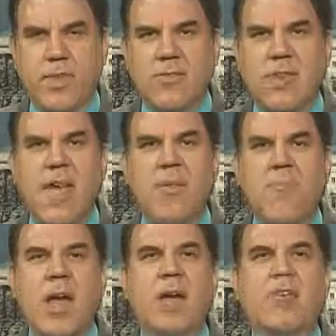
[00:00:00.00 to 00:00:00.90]
Today,
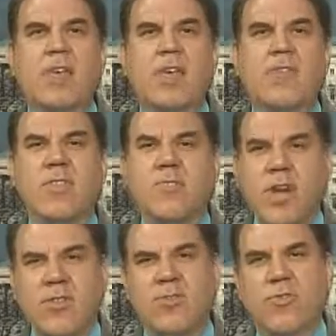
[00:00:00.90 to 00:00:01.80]
MERS is the
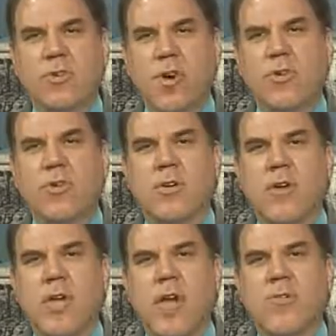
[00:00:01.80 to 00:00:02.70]
registered owner
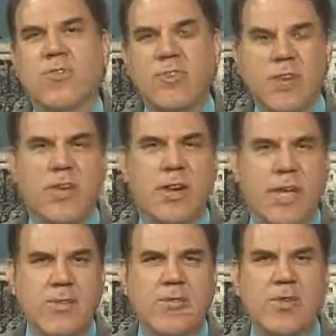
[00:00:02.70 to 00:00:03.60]
of a
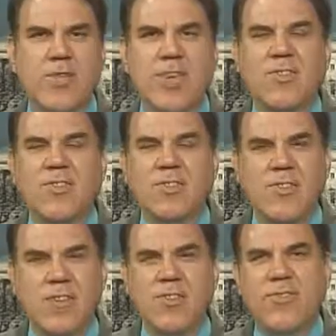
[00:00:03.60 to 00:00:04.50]
security interest in
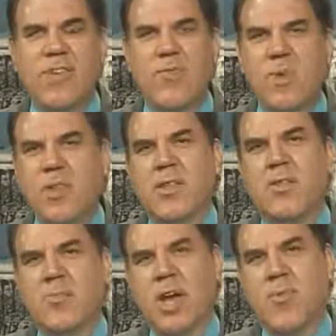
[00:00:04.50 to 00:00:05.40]
60
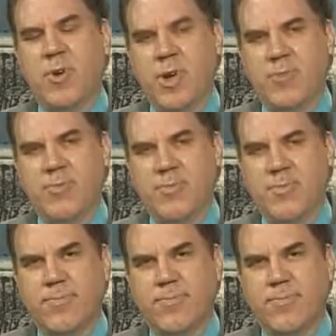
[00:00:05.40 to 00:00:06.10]
million properties,